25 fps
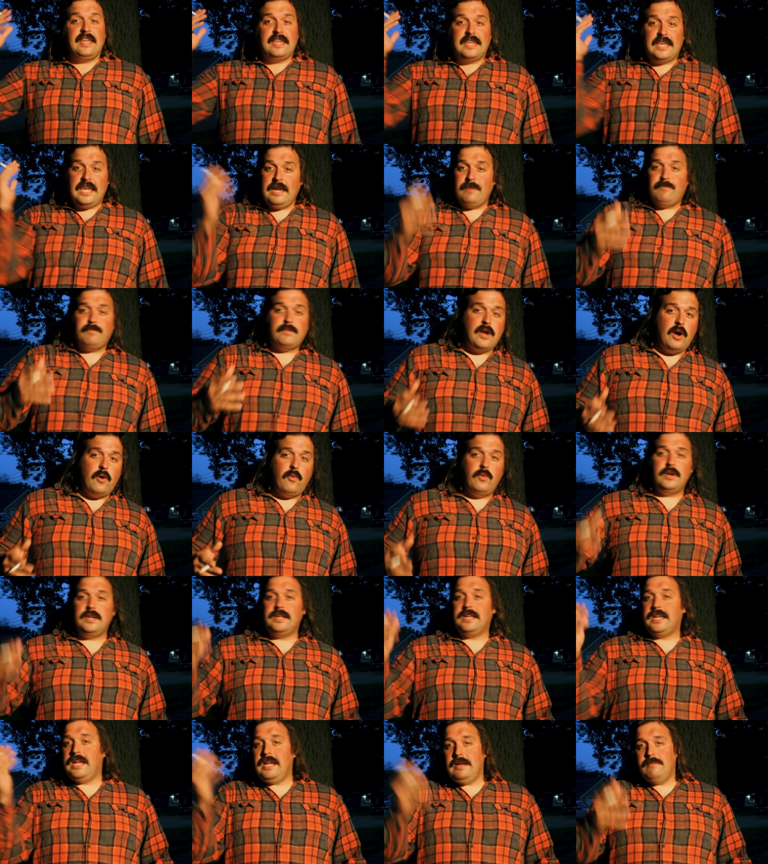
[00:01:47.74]
Keep
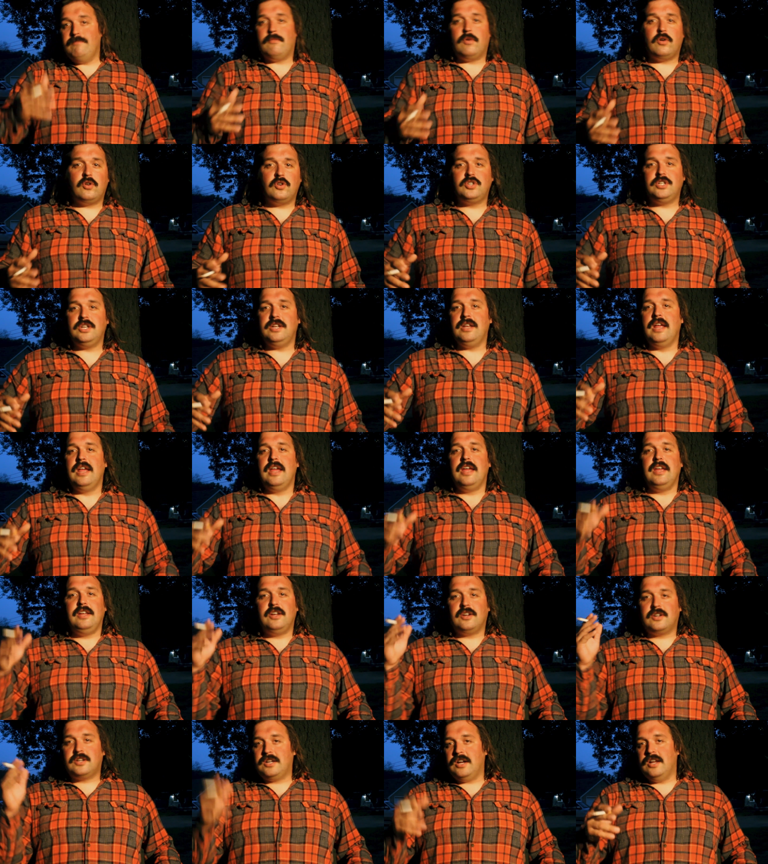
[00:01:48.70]
going. Keep marching.
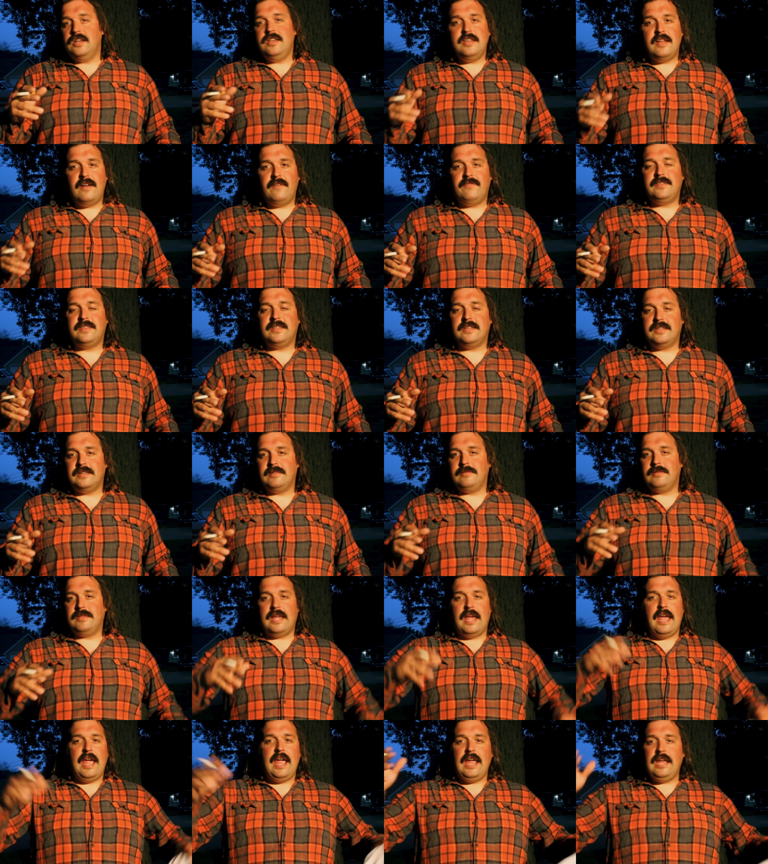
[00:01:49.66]
You're good enough to
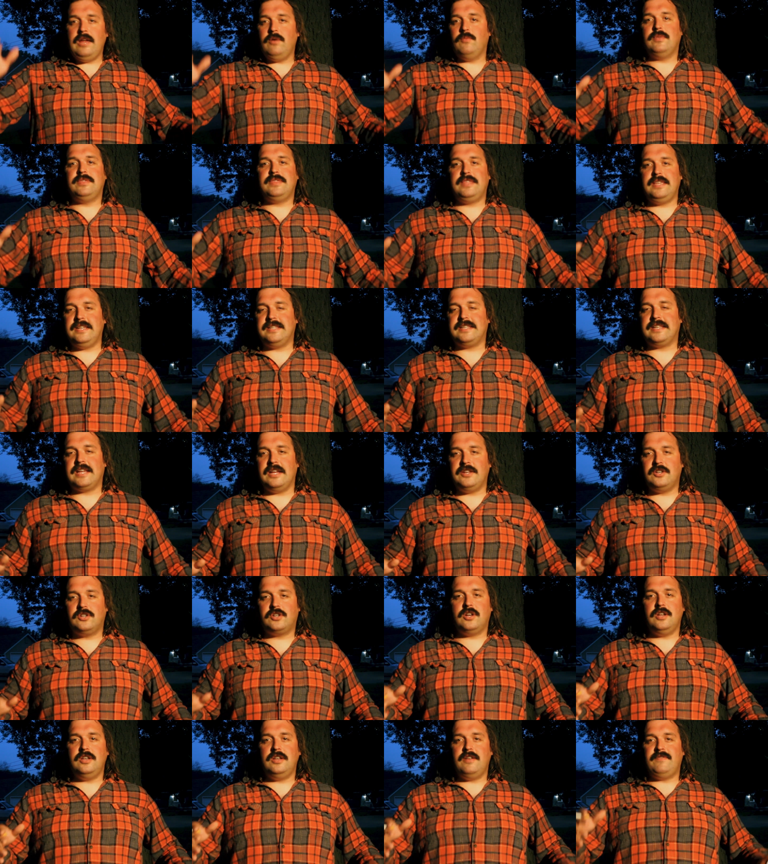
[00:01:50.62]
hang with these guys.
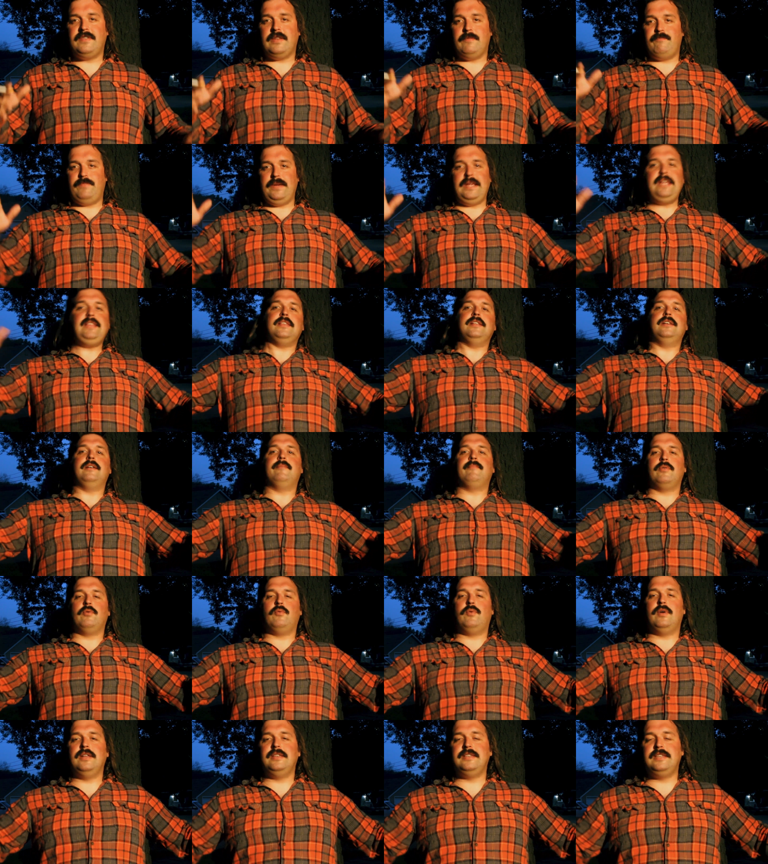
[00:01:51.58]
You're good enough to be the number
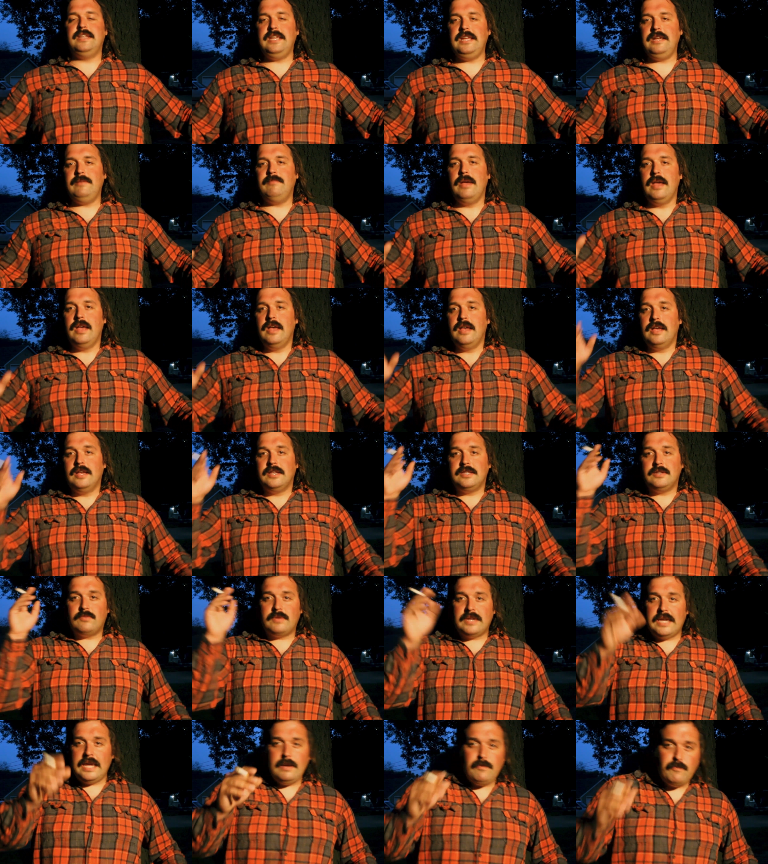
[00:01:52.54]
1 team.
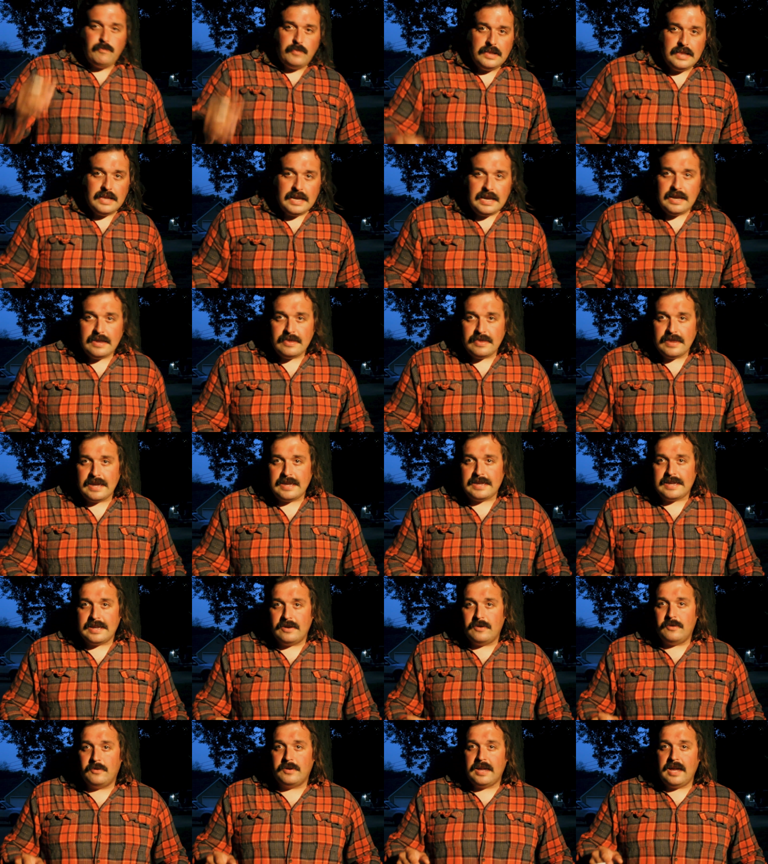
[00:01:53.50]
So keep playing like
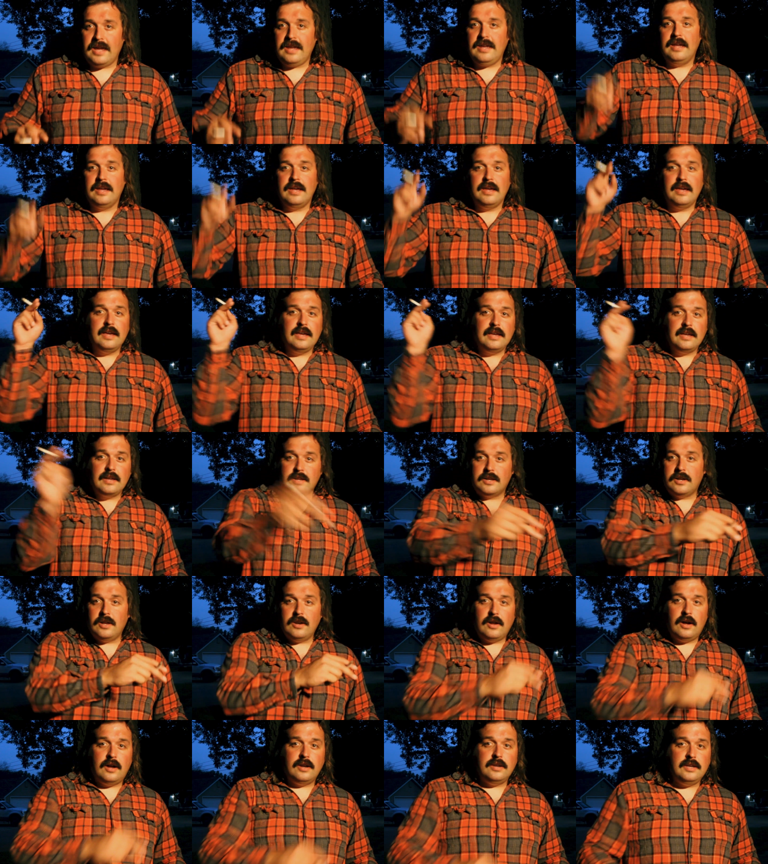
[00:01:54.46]
it, okay?
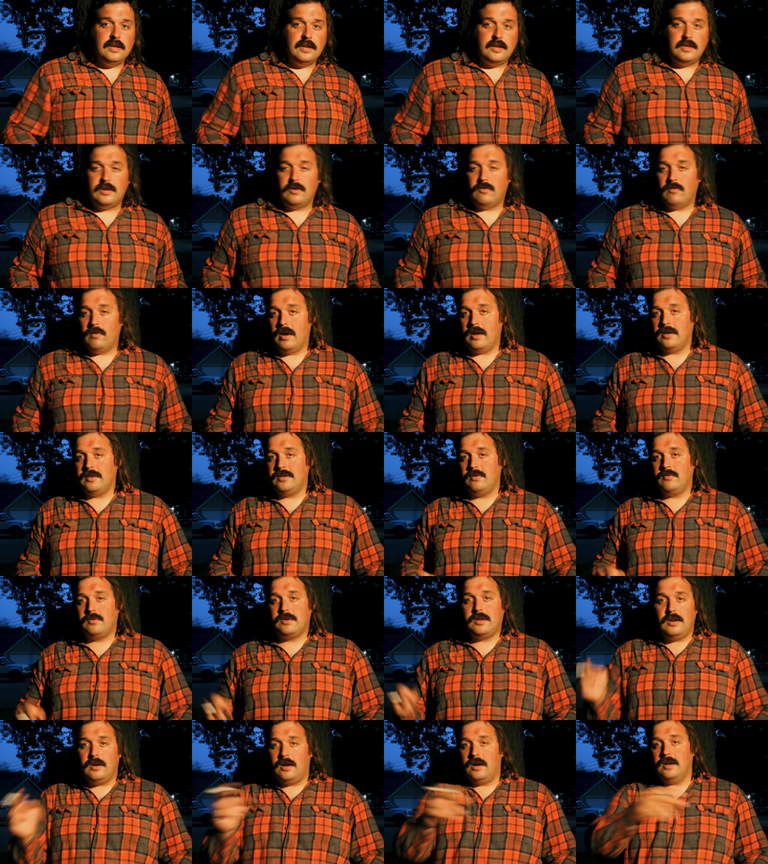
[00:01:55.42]
Good on you, Toronto.
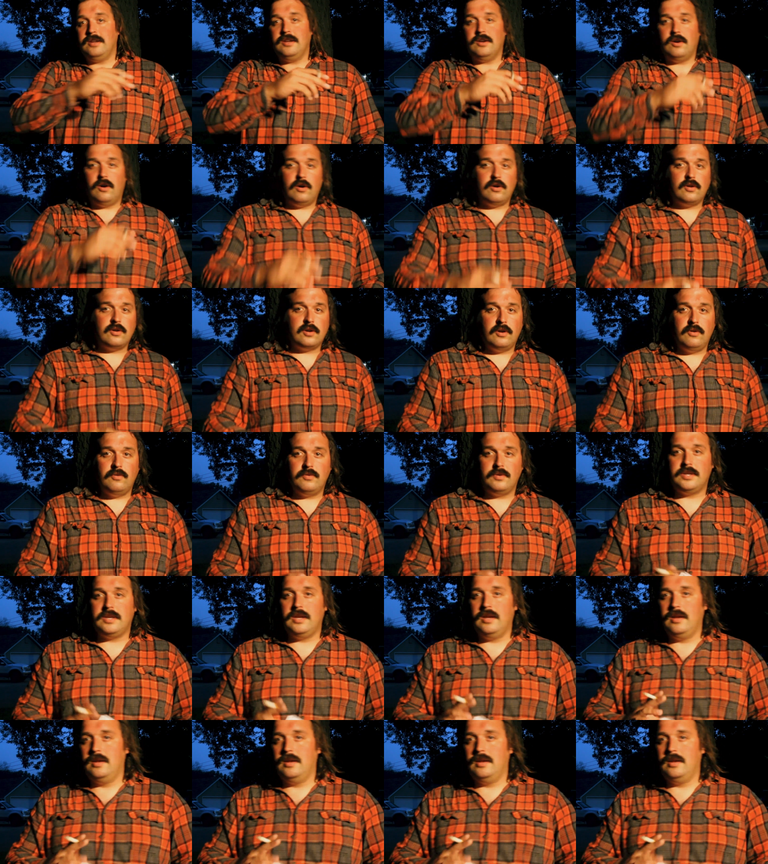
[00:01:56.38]
Good on you, Argos.